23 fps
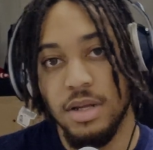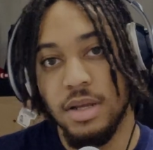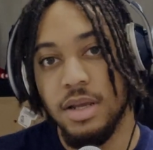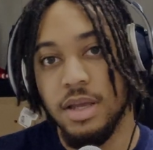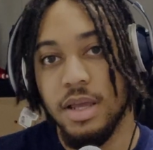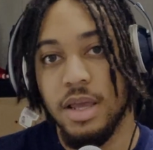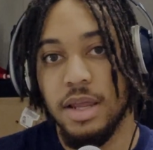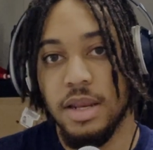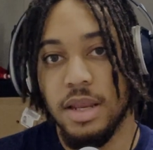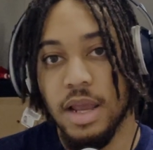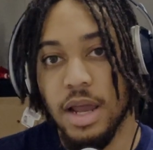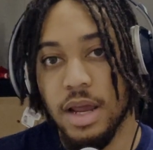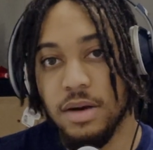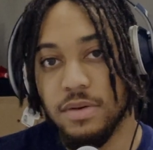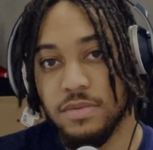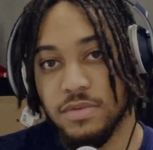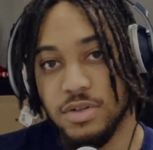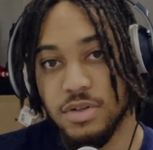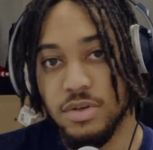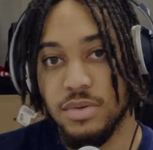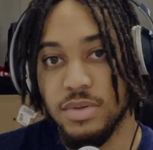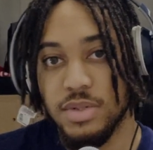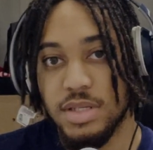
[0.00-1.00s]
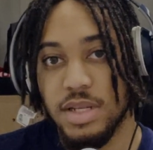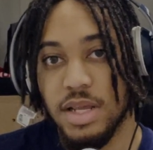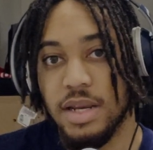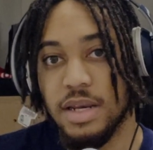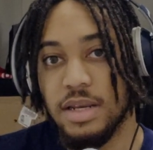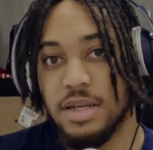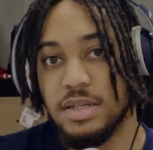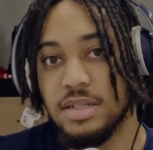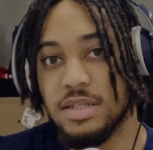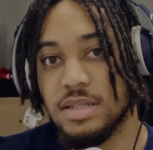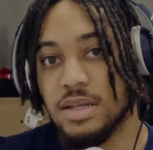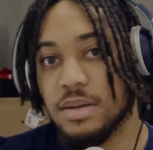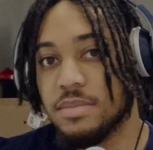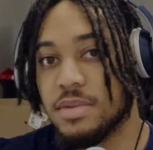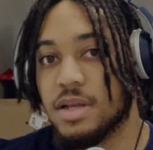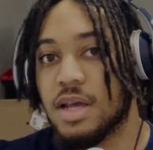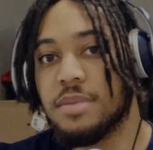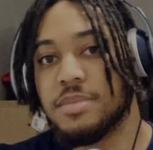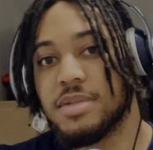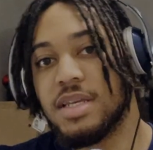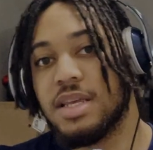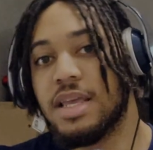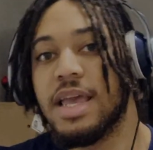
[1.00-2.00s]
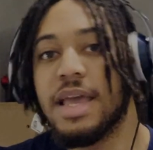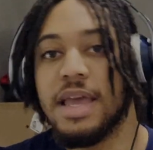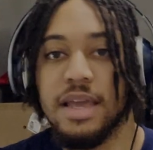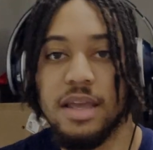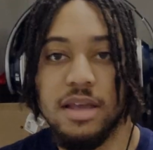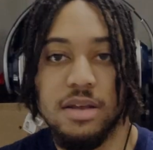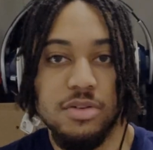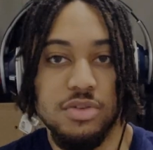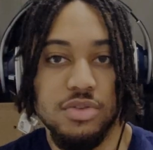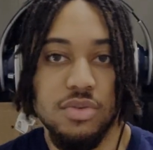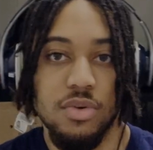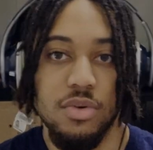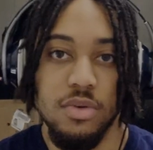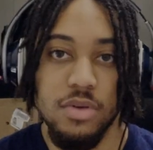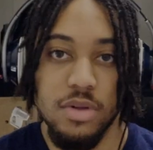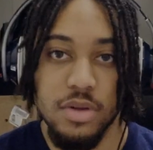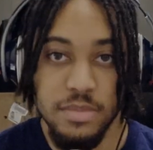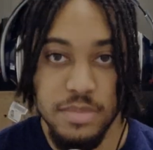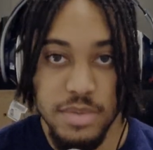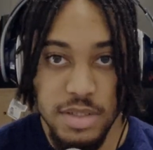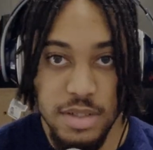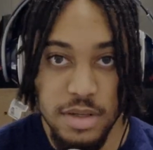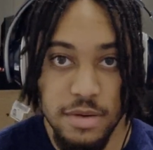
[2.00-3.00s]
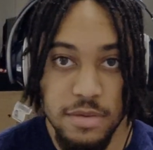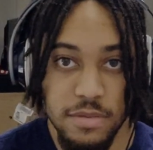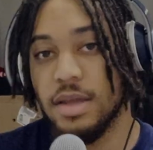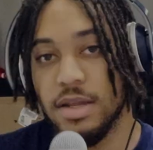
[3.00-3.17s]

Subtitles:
It kind of shows that sometimes he can't control himself.